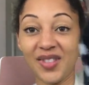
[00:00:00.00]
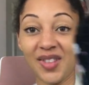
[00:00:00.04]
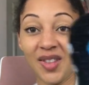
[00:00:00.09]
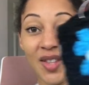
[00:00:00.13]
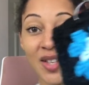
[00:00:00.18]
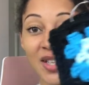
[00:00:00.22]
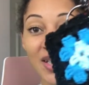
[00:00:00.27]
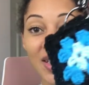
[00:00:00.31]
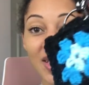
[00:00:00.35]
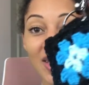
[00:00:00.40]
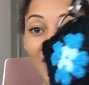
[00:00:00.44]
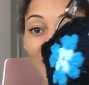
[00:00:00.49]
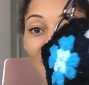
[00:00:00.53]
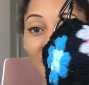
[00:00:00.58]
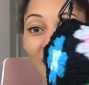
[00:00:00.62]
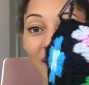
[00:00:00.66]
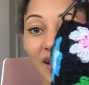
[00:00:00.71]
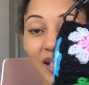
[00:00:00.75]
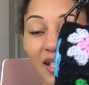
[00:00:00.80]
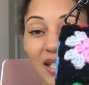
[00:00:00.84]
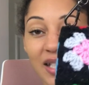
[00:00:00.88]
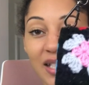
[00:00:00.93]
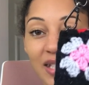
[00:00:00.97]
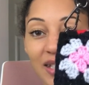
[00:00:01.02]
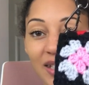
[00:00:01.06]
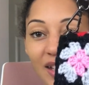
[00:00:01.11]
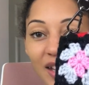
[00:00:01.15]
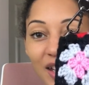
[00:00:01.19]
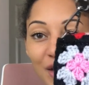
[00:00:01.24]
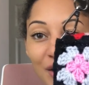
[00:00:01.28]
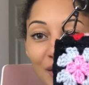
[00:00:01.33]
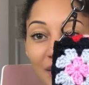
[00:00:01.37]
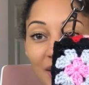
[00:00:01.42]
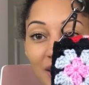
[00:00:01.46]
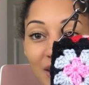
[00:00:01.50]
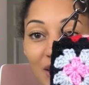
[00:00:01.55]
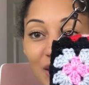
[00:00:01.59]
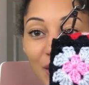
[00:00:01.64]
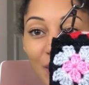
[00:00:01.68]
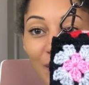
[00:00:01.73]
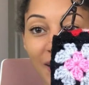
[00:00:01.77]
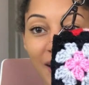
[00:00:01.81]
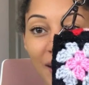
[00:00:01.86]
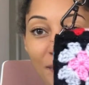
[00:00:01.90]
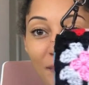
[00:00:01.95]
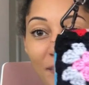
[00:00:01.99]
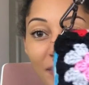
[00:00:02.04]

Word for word: This is a granny square